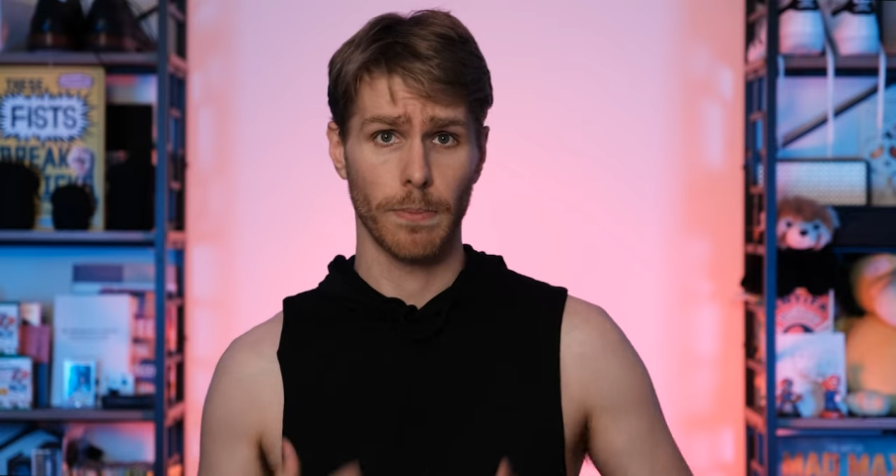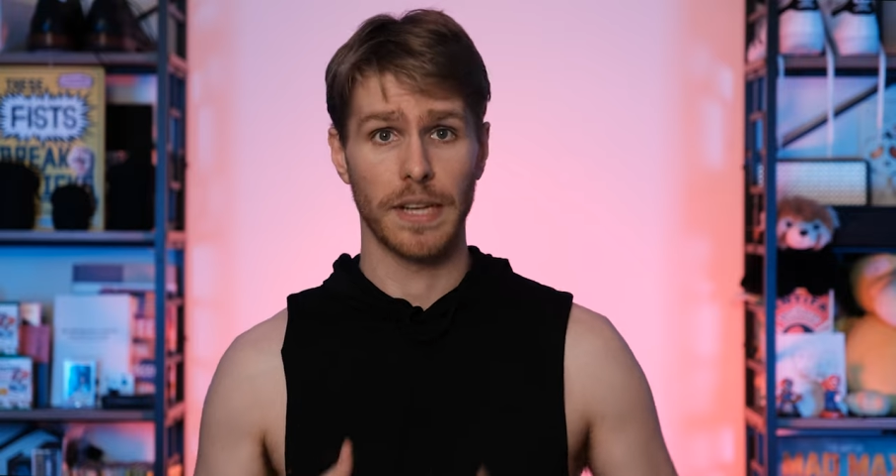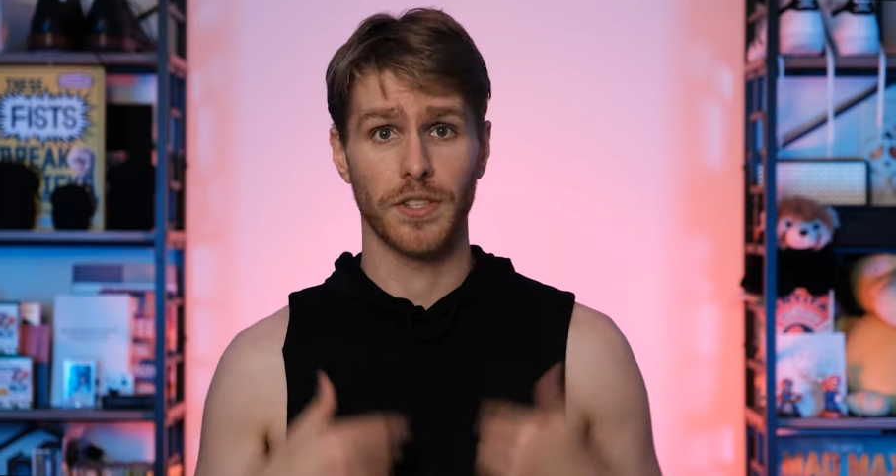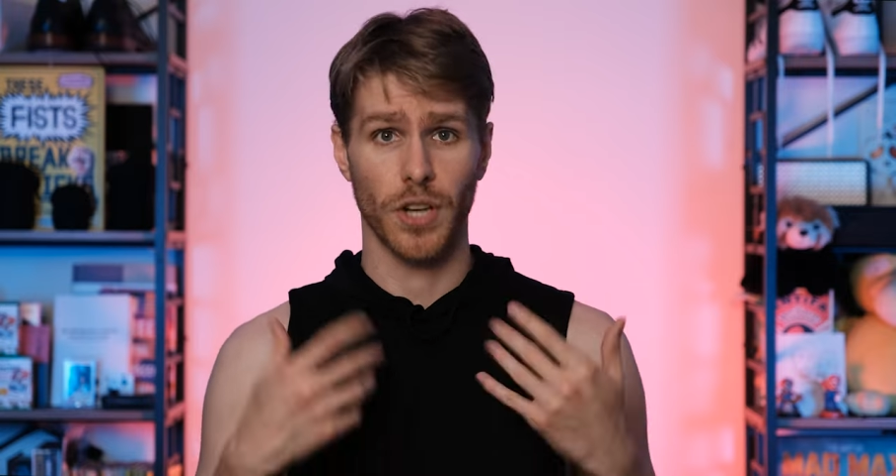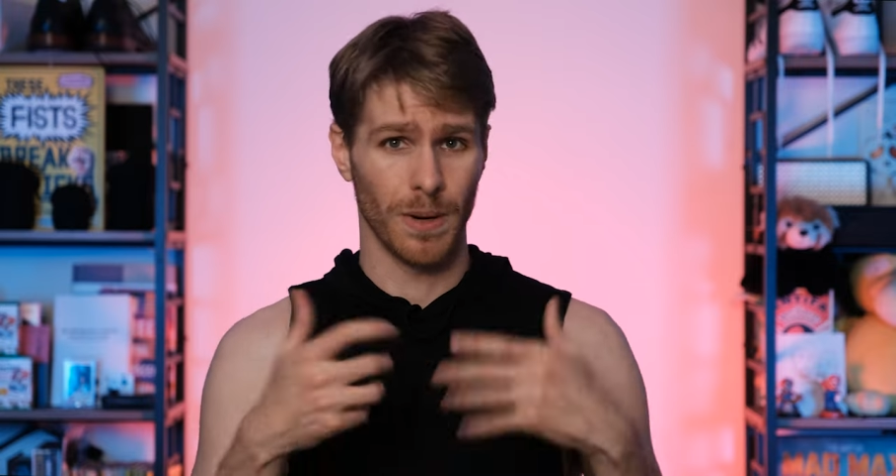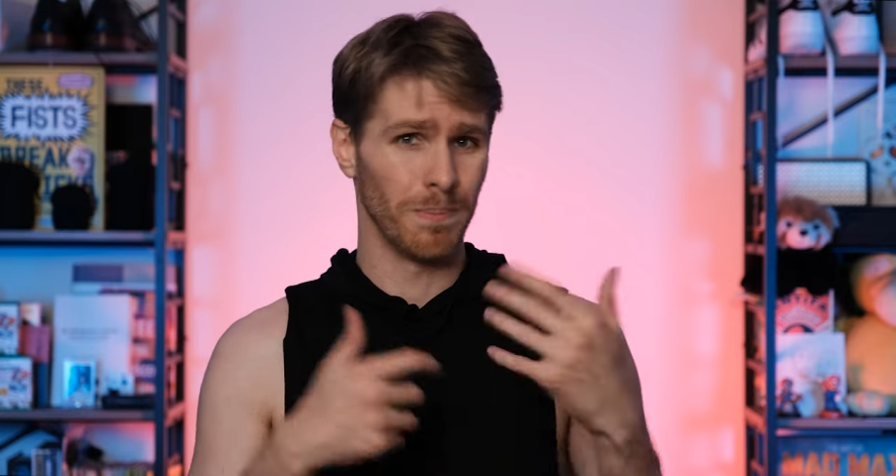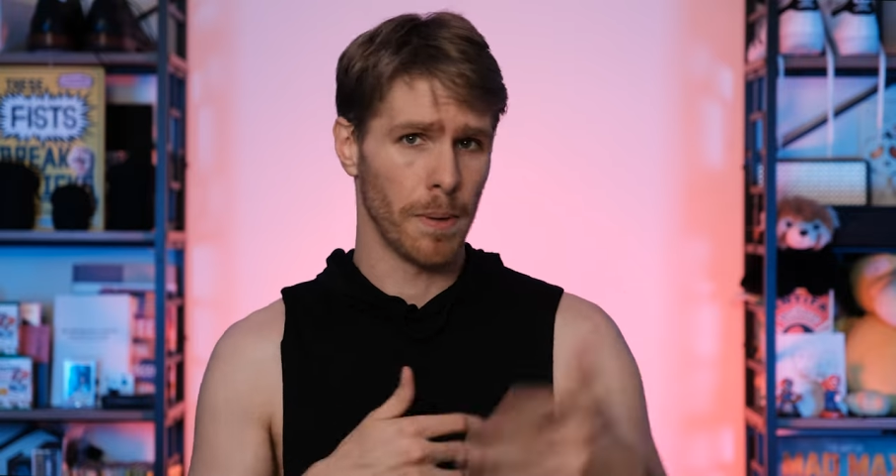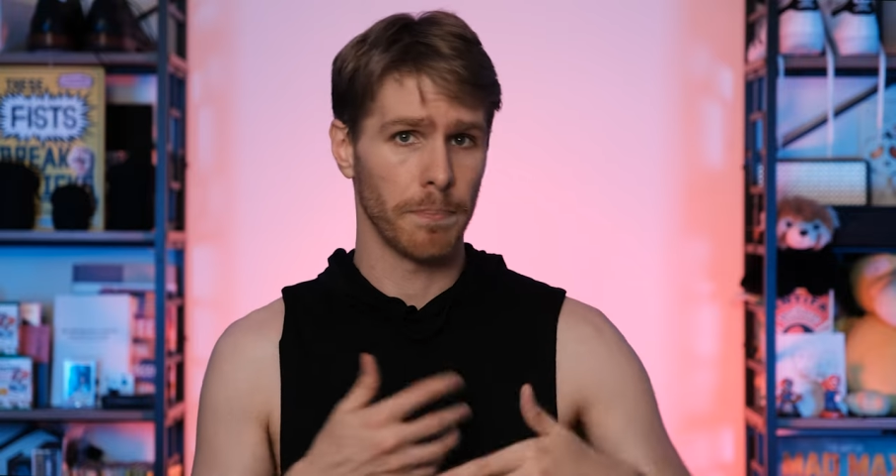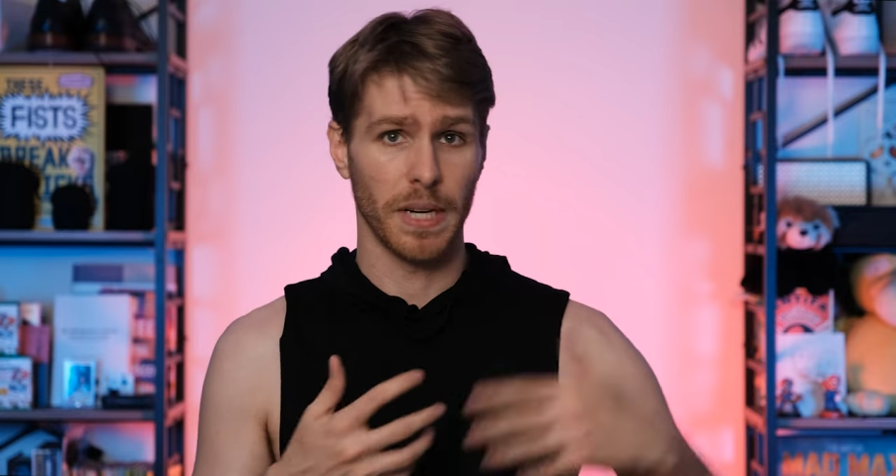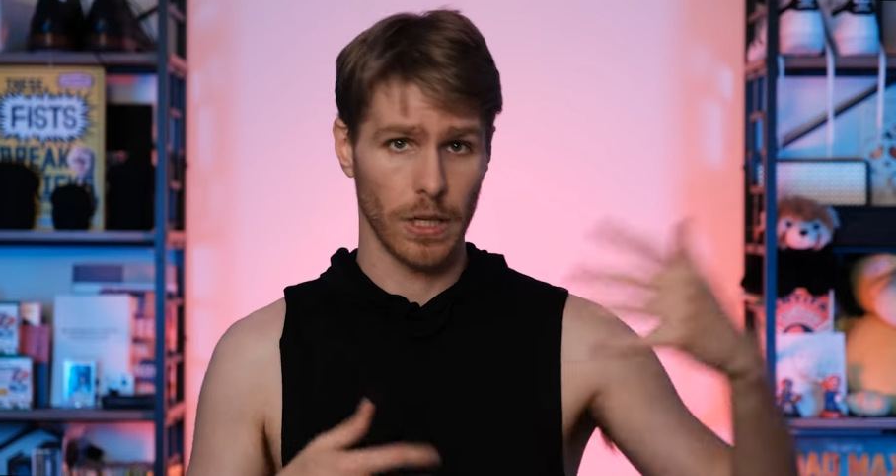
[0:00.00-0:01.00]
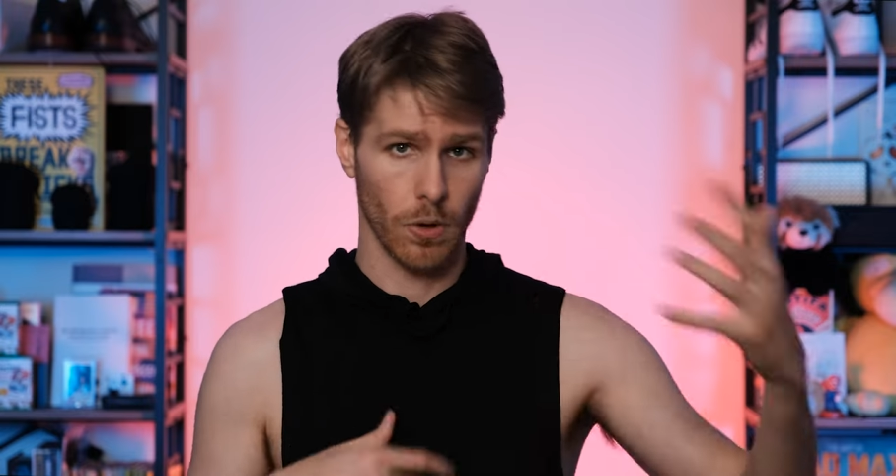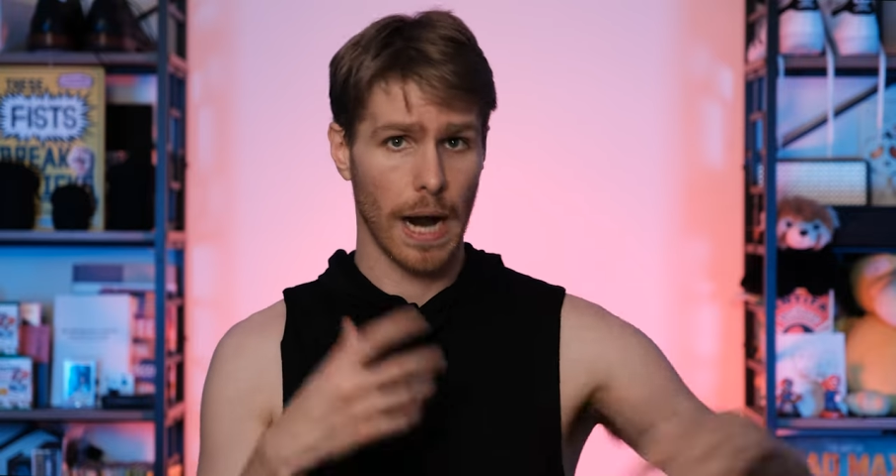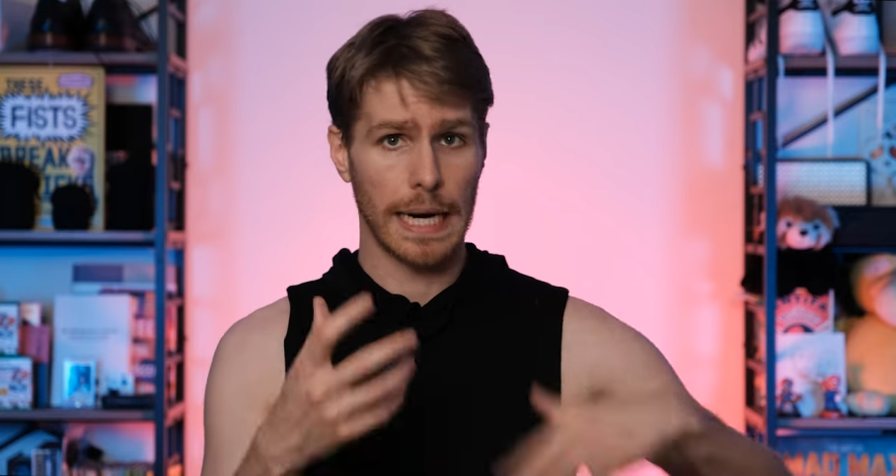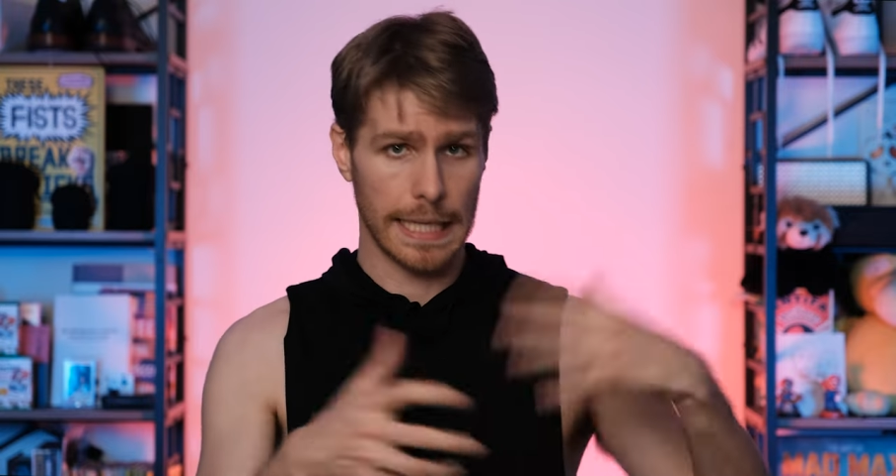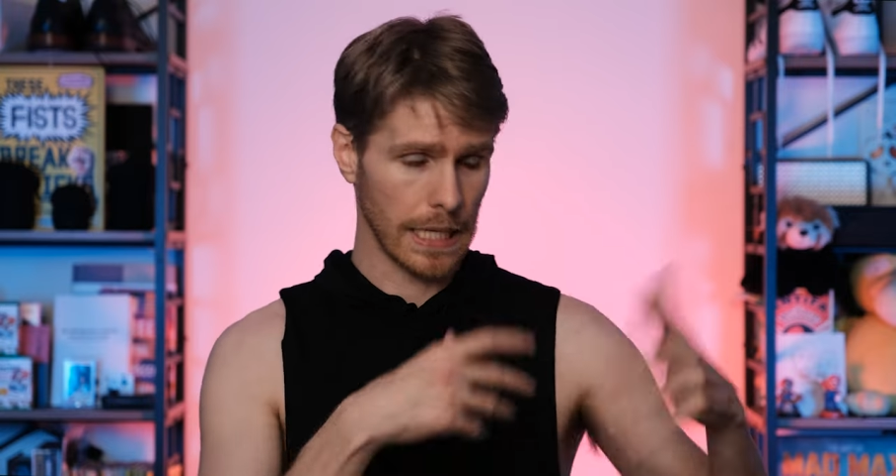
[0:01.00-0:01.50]
men start bumping and
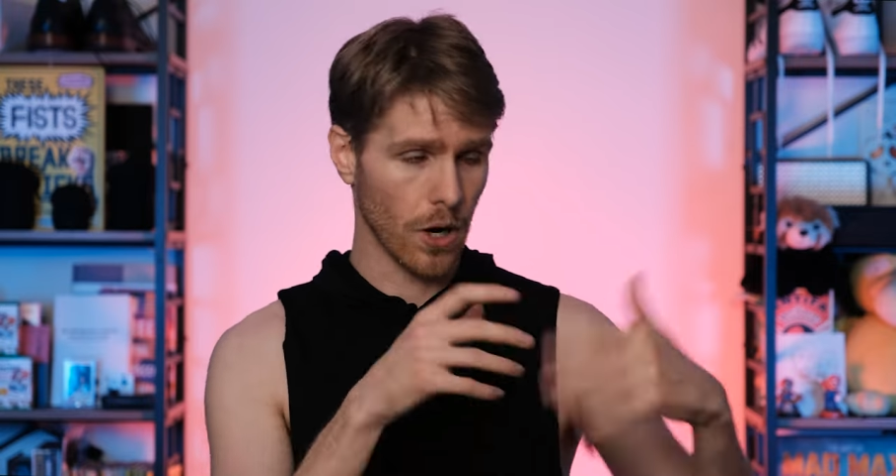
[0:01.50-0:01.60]
grinding